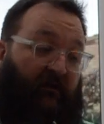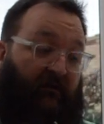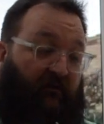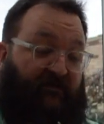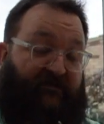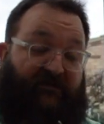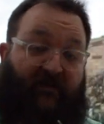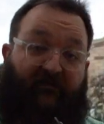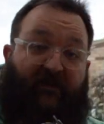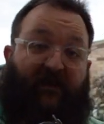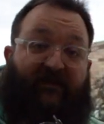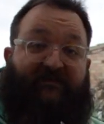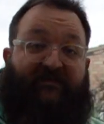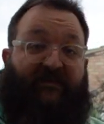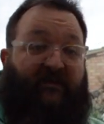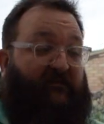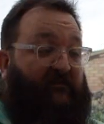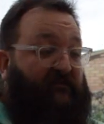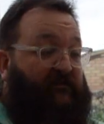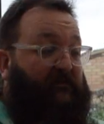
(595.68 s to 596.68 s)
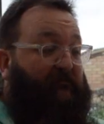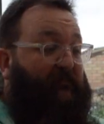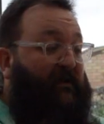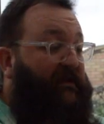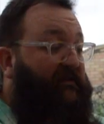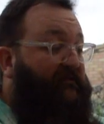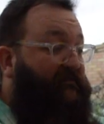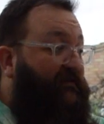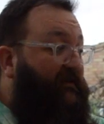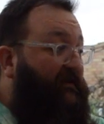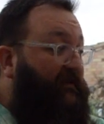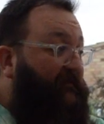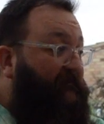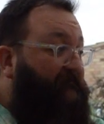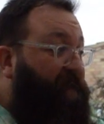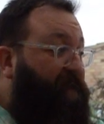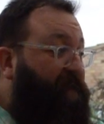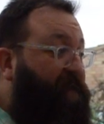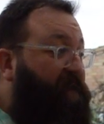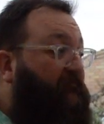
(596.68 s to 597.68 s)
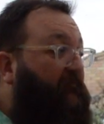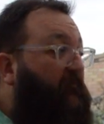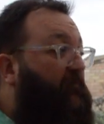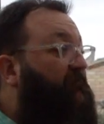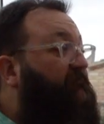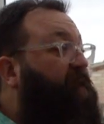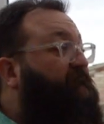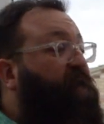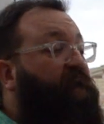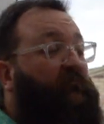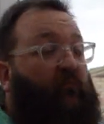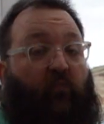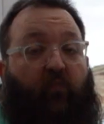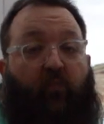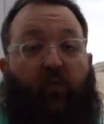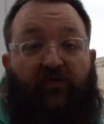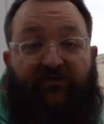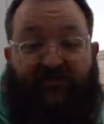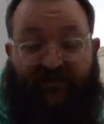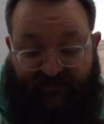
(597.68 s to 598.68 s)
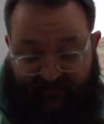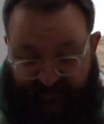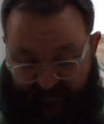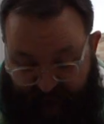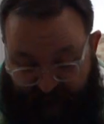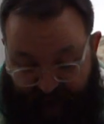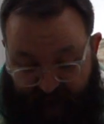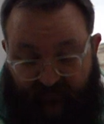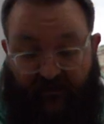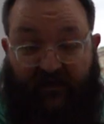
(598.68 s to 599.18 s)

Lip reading: So that's it. The main thing, what is it?